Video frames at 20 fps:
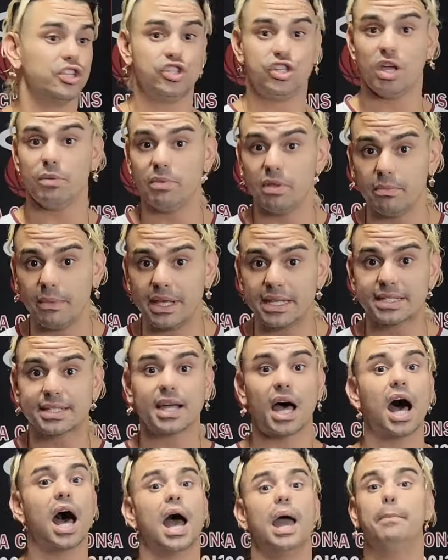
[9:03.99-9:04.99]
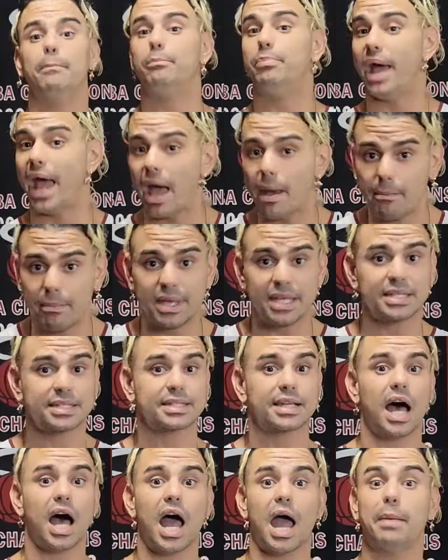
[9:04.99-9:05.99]
Jimmy missed time. Bam
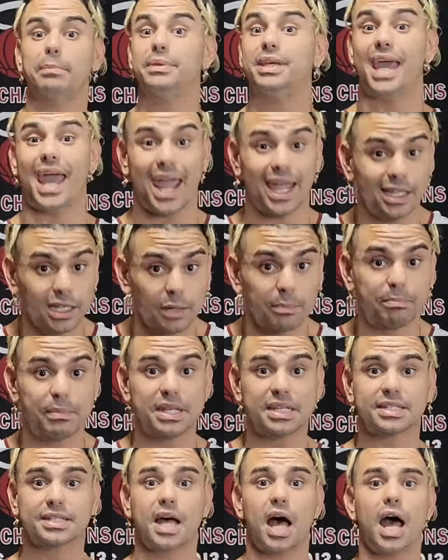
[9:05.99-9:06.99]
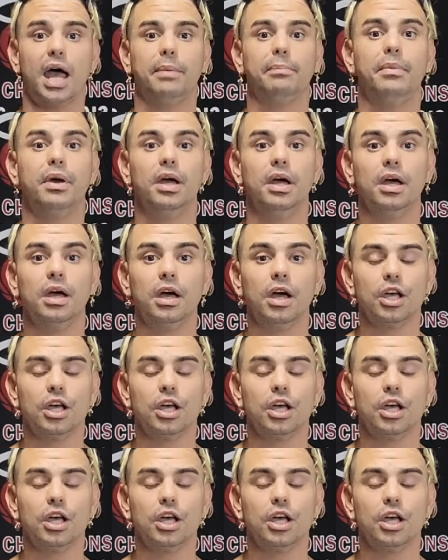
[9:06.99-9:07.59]
missed time. Caleb missed time.